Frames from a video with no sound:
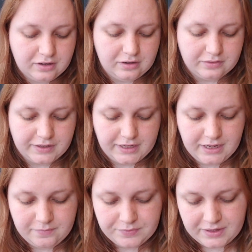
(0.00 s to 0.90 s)

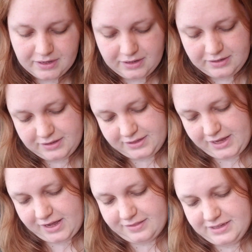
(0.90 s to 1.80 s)
Alrighty.
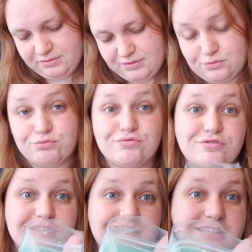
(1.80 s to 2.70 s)
Yeah, this one's
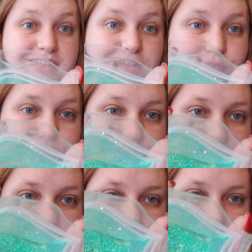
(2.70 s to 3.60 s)
really
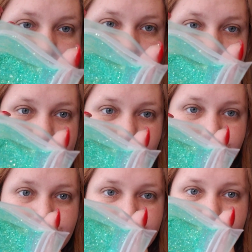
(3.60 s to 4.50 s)
cool. So this is like, it
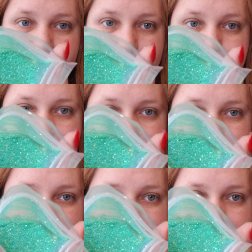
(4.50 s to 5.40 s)
looks really minty,
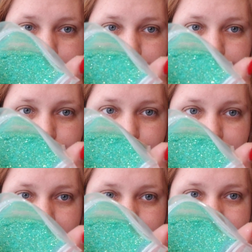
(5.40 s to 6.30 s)
but it's like a
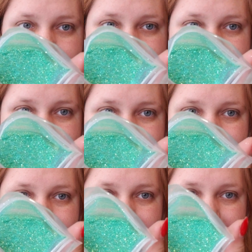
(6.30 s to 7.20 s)
blue-green mix.
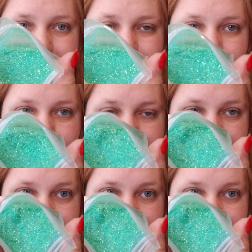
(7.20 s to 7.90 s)
You can just